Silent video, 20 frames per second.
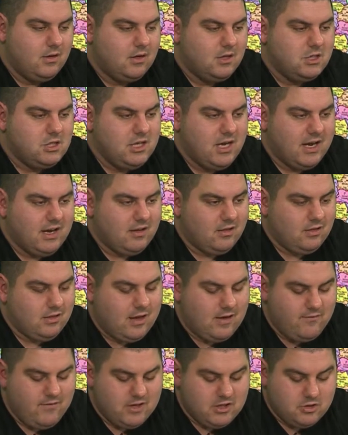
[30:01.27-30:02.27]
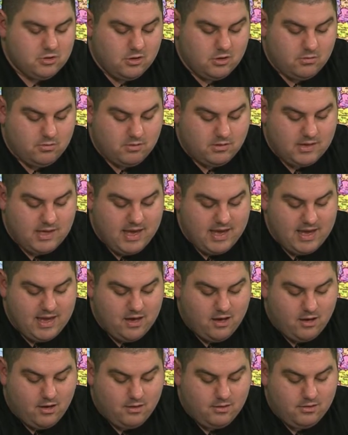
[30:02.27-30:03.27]
She had a love interest with
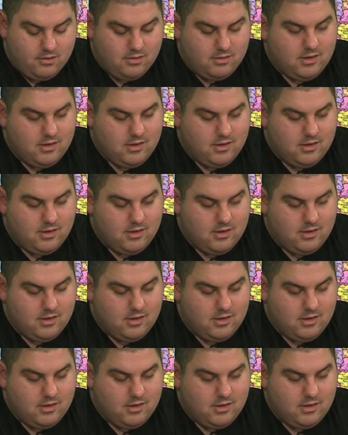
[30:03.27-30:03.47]
Tails.